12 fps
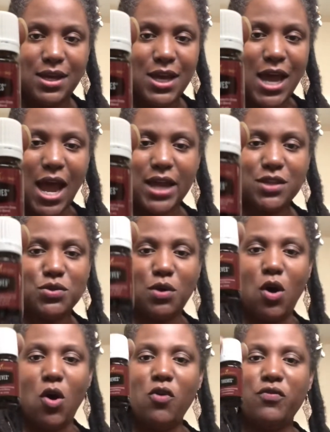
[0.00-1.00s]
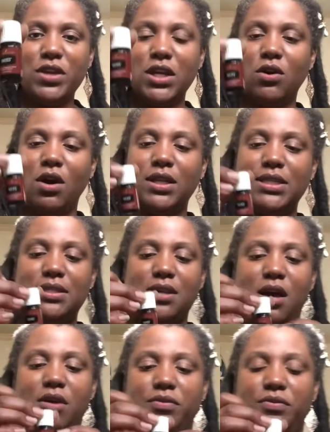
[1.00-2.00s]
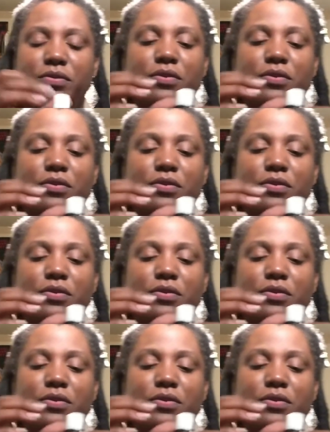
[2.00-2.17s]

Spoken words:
I could do a whole video on itself